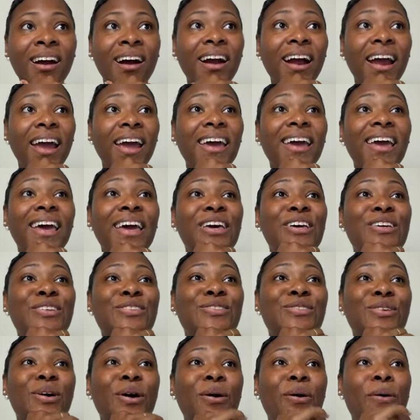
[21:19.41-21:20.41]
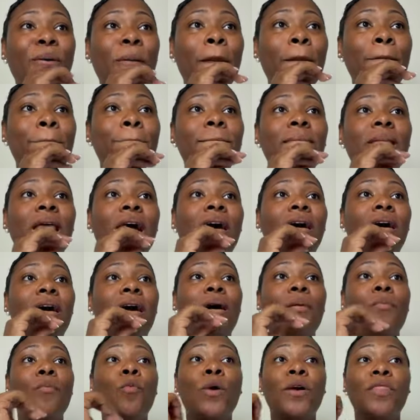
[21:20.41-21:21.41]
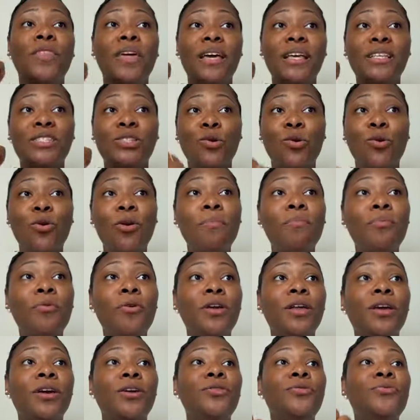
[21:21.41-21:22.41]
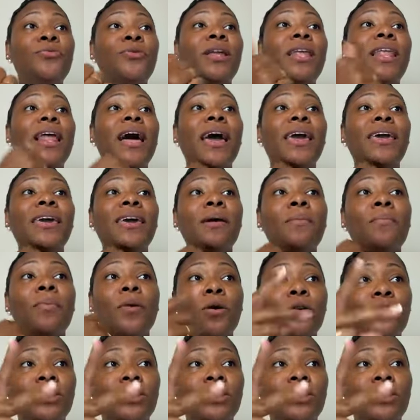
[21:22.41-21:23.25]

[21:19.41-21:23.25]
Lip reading: All right. So, whether it's onboarding a new client,